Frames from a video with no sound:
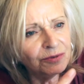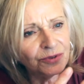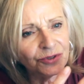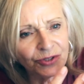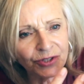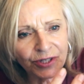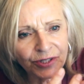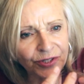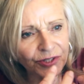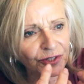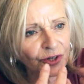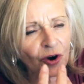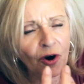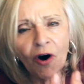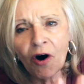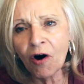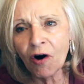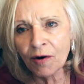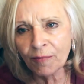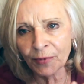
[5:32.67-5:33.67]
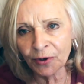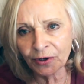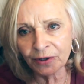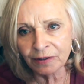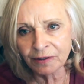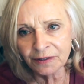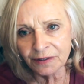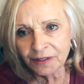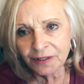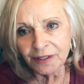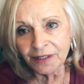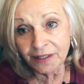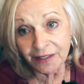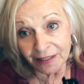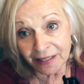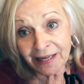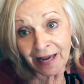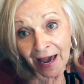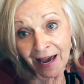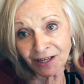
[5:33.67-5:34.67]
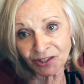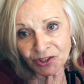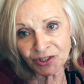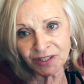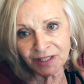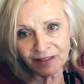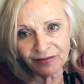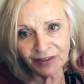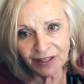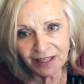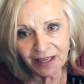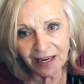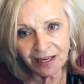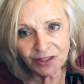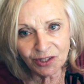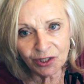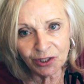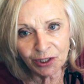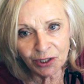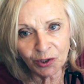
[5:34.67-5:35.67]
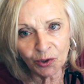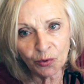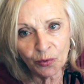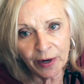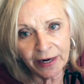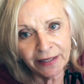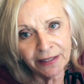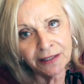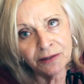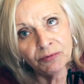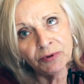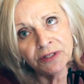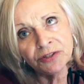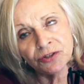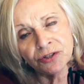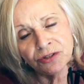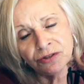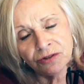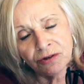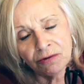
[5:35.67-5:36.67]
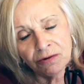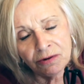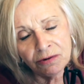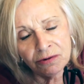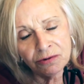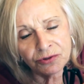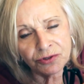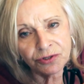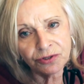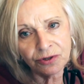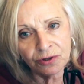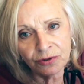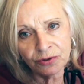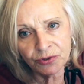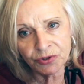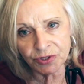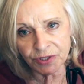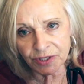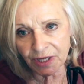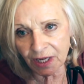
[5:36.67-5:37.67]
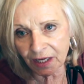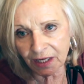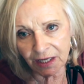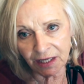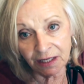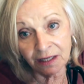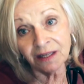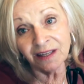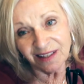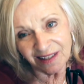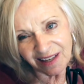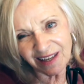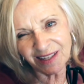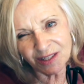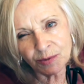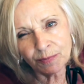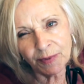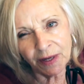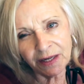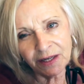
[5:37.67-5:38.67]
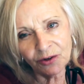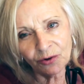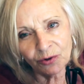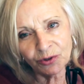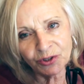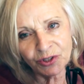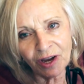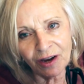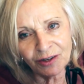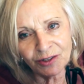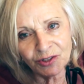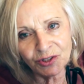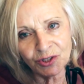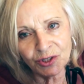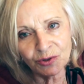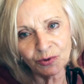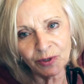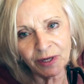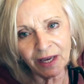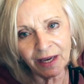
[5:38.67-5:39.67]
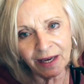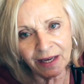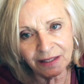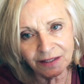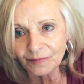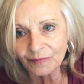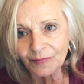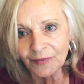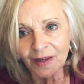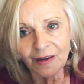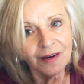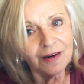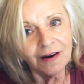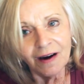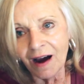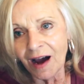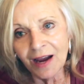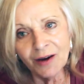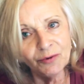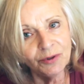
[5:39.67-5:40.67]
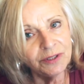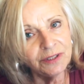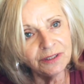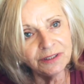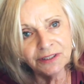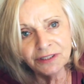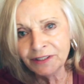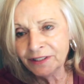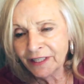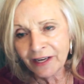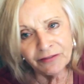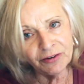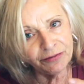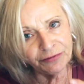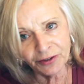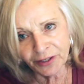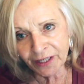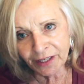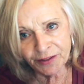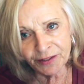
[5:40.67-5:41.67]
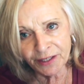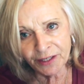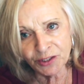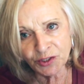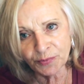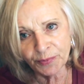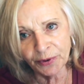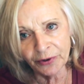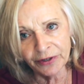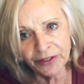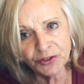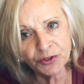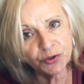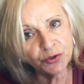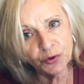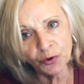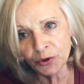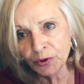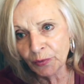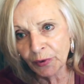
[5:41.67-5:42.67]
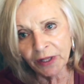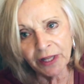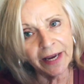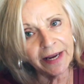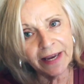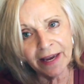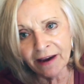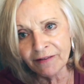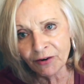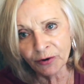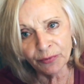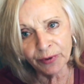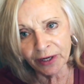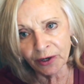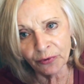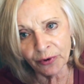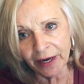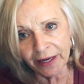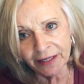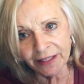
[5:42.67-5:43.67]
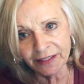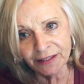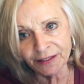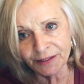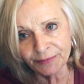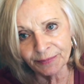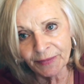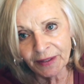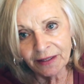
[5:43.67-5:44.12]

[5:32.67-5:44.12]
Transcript: just calmer. He actually even gained a little weight. He was so skinny, as many old dogs do get. I will never forget the experience, nor will I ever regret it.